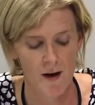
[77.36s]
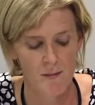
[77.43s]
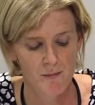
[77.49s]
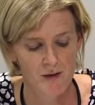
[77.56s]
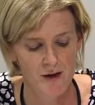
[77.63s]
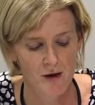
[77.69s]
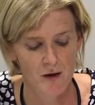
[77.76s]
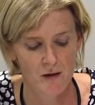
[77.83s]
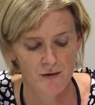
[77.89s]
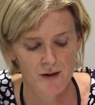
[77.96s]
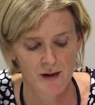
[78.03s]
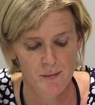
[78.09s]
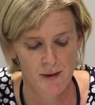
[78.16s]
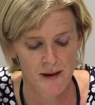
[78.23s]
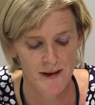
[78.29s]
MDR
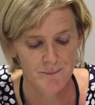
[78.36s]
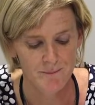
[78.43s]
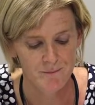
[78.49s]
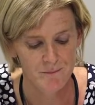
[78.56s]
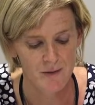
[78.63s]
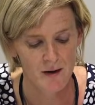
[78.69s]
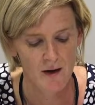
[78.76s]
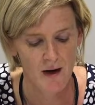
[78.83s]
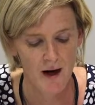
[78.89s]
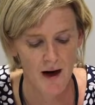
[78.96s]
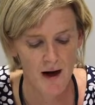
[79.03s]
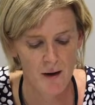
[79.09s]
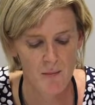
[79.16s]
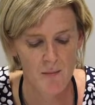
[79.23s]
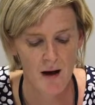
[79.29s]
TB.
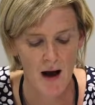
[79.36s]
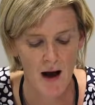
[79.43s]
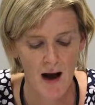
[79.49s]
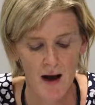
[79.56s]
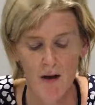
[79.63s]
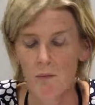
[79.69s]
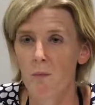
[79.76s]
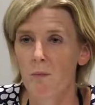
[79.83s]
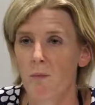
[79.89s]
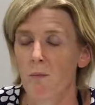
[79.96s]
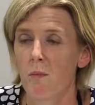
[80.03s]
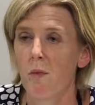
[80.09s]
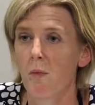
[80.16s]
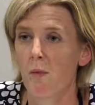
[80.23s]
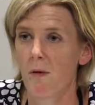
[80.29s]
And
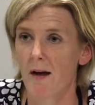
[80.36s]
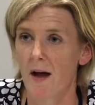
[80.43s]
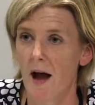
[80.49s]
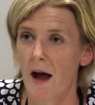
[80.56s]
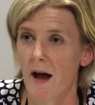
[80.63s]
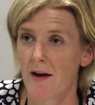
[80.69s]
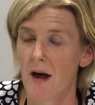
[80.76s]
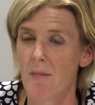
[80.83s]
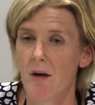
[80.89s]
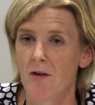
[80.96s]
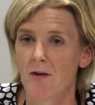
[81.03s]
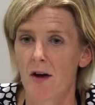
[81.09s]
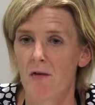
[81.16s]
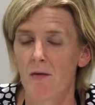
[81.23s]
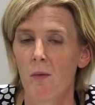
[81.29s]
at
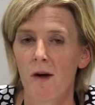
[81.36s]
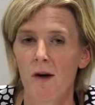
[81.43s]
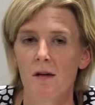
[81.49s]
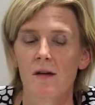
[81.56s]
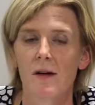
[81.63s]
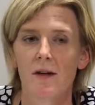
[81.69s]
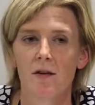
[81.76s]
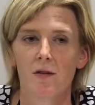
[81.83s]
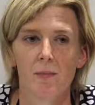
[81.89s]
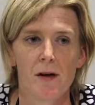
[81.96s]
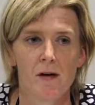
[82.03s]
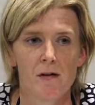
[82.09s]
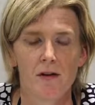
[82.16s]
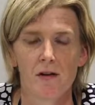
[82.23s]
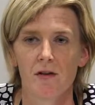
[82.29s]
MSF, we are
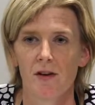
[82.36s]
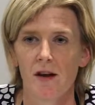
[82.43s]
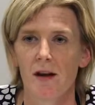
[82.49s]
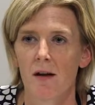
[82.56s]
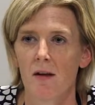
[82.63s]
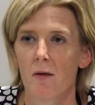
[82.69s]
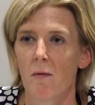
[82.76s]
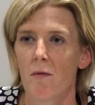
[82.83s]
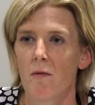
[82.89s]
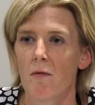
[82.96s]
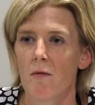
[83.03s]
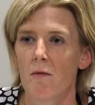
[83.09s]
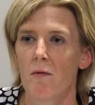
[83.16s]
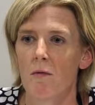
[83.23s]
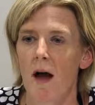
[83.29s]
experiencing
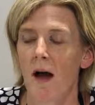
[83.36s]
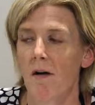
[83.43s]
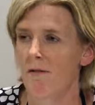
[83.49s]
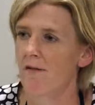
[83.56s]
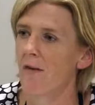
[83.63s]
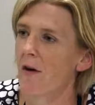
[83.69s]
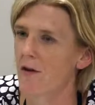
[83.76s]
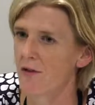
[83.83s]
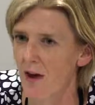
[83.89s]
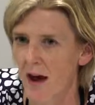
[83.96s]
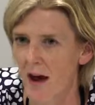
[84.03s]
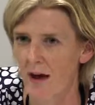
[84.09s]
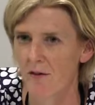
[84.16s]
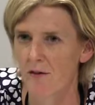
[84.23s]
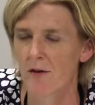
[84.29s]
at first
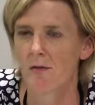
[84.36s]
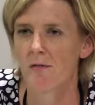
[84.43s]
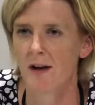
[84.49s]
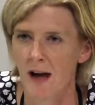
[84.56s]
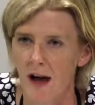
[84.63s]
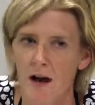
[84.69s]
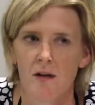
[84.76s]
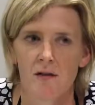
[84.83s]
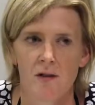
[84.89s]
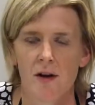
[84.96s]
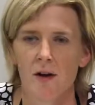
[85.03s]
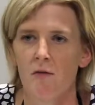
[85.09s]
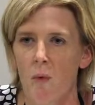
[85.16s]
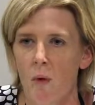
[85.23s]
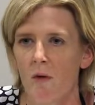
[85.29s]
hand the reality
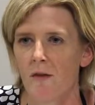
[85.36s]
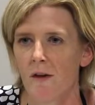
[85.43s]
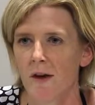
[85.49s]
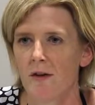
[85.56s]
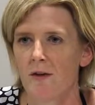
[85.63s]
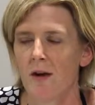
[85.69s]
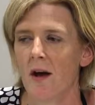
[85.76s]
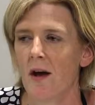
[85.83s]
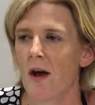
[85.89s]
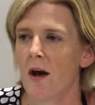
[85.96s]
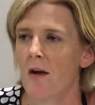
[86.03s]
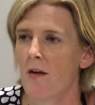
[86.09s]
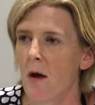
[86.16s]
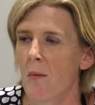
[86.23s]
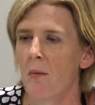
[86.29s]
of what these
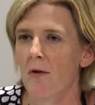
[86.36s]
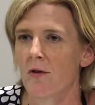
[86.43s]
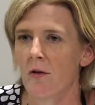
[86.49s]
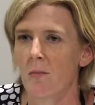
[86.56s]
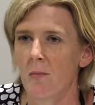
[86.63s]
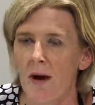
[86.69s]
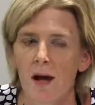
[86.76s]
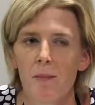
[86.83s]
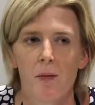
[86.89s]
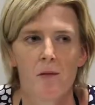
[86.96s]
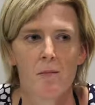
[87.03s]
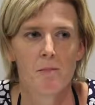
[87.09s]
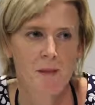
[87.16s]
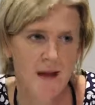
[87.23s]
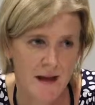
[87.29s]
numbers on paper
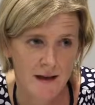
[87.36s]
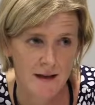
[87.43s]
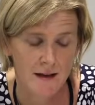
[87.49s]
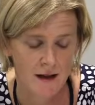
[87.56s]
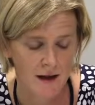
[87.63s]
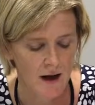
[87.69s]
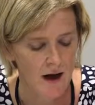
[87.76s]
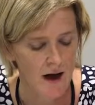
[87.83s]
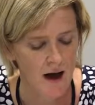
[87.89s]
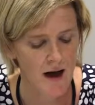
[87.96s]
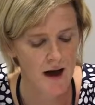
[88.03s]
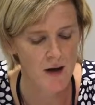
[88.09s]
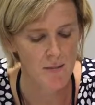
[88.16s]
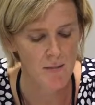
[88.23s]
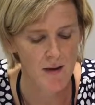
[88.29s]
mean.
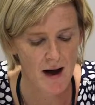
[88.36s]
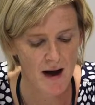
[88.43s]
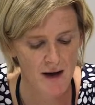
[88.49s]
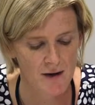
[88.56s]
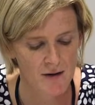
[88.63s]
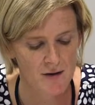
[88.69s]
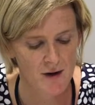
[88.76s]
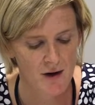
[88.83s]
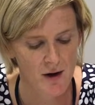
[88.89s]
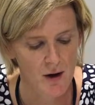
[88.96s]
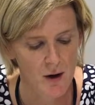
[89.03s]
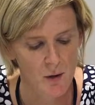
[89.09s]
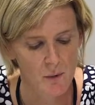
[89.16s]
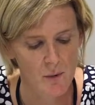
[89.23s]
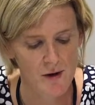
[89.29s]
And
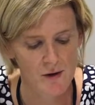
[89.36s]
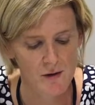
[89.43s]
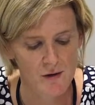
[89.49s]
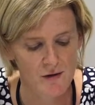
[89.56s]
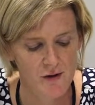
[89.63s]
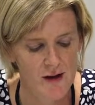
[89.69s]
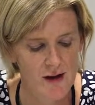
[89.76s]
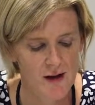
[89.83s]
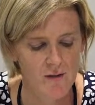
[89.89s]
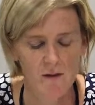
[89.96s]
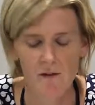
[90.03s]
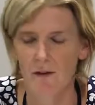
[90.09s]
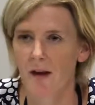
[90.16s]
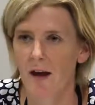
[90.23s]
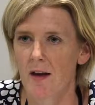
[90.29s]
we are seeing
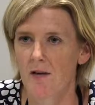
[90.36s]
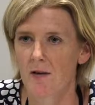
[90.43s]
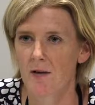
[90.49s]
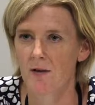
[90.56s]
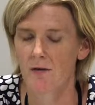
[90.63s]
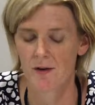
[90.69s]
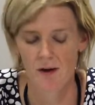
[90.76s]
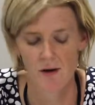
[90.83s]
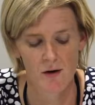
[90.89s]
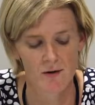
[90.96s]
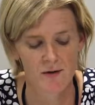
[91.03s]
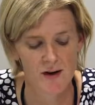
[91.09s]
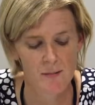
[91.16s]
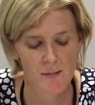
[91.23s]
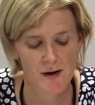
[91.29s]
that the cases of
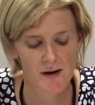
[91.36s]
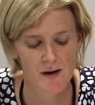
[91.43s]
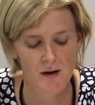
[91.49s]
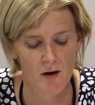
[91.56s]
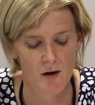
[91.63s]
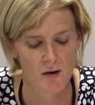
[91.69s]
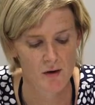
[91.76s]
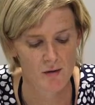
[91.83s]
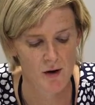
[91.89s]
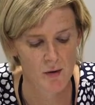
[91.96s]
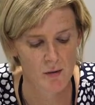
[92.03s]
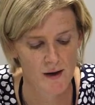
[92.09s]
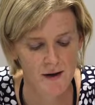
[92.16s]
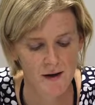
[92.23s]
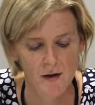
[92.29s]
DRTB are
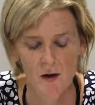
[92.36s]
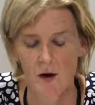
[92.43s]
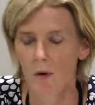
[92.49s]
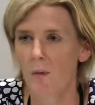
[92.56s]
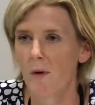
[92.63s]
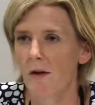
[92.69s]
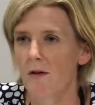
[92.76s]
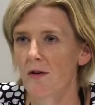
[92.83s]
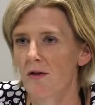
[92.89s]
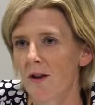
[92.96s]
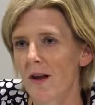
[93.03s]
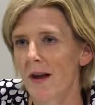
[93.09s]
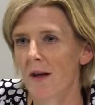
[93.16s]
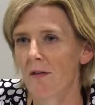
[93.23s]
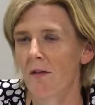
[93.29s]
growing. We are
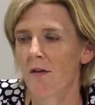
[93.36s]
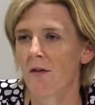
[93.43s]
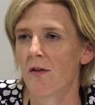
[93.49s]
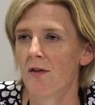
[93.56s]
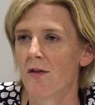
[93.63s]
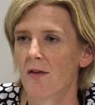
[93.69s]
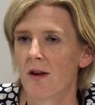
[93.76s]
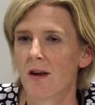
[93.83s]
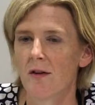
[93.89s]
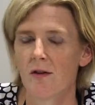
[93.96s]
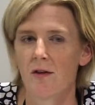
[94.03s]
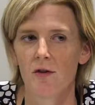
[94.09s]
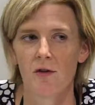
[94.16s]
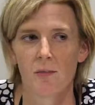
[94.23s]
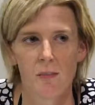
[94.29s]
seeing that the disease
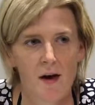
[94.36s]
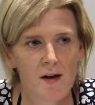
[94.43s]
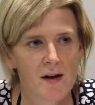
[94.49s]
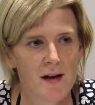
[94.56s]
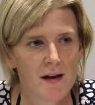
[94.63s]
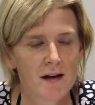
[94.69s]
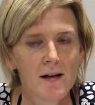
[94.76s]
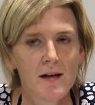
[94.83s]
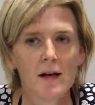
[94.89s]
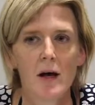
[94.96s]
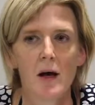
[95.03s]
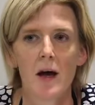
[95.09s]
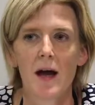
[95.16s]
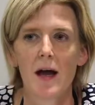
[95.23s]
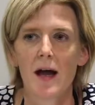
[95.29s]
is spreading
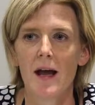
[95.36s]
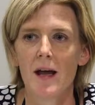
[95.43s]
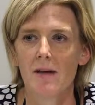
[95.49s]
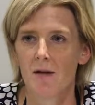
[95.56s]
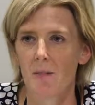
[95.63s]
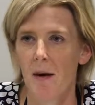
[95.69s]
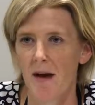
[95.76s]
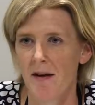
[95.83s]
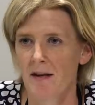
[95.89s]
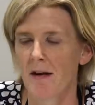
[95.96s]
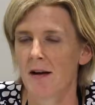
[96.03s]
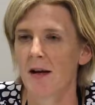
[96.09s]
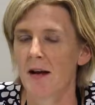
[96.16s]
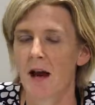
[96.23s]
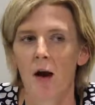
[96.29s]

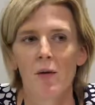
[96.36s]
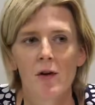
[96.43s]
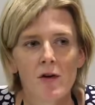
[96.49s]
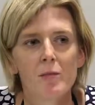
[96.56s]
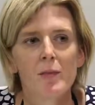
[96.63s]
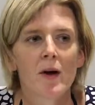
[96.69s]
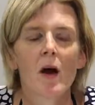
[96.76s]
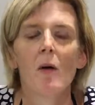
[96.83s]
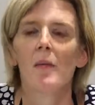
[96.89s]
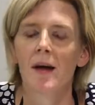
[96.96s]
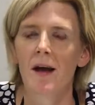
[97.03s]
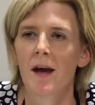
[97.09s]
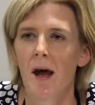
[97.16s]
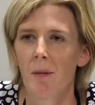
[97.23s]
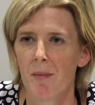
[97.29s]
independently now. It is
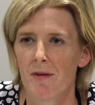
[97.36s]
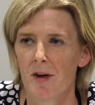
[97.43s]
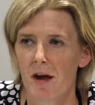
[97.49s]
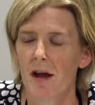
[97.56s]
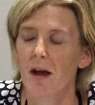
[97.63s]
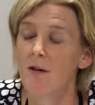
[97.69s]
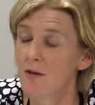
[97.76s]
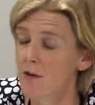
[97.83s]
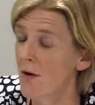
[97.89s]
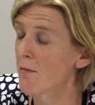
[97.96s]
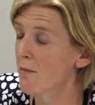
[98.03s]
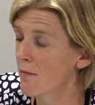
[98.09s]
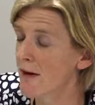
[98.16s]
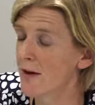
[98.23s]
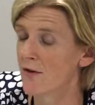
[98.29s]
becoming an epidemic. In
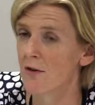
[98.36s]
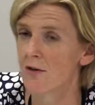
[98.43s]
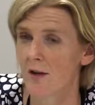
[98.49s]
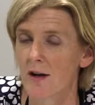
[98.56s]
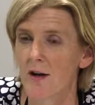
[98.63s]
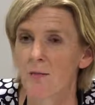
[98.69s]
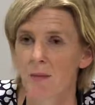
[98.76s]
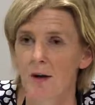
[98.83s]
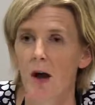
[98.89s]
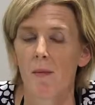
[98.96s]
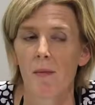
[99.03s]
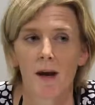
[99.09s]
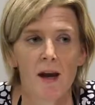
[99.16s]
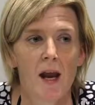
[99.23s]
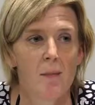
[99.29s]
some regions, it is
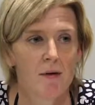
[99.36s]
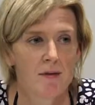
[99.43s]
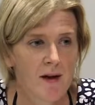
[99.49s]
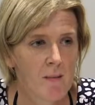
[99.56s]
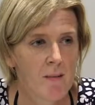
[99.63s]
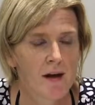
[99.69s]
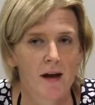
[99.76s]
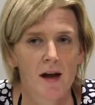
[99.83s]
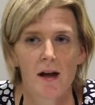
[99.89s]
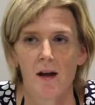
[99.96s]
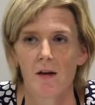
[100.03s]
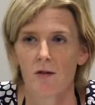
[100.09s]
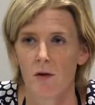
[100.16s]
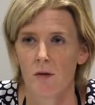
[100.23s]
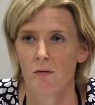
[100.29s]
becoming an epidemic in
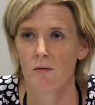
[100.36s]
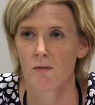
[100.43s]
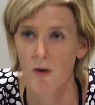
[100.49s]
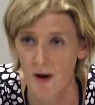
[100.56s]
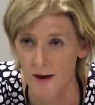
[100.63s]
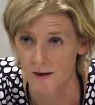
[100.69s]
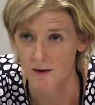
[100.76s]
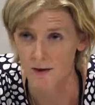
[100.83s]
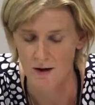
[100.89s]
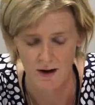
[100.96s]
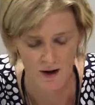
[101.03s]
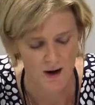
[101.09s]
its own right.